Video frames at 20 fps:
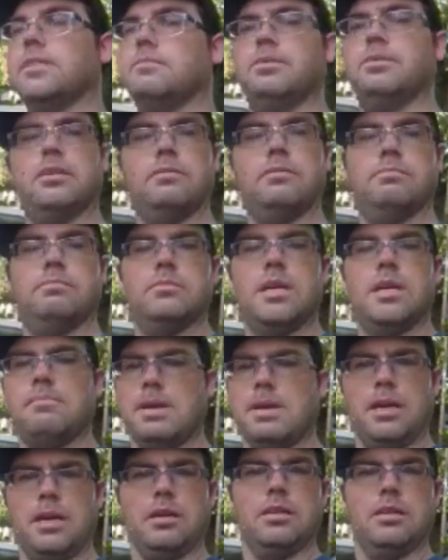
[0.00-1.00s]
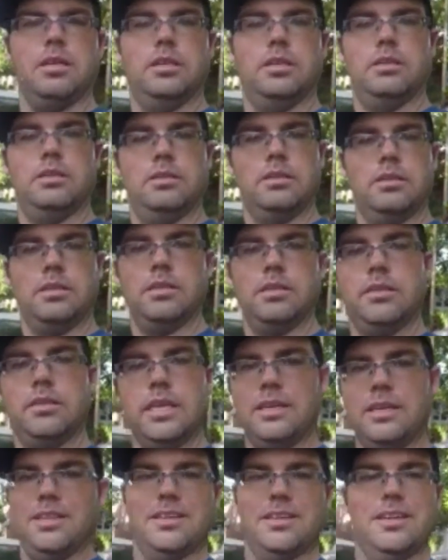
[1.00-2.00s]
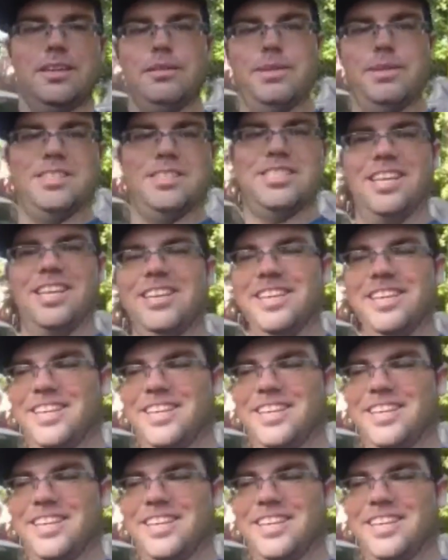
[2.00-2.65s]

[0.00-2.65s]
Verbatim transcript: but America down in the comments.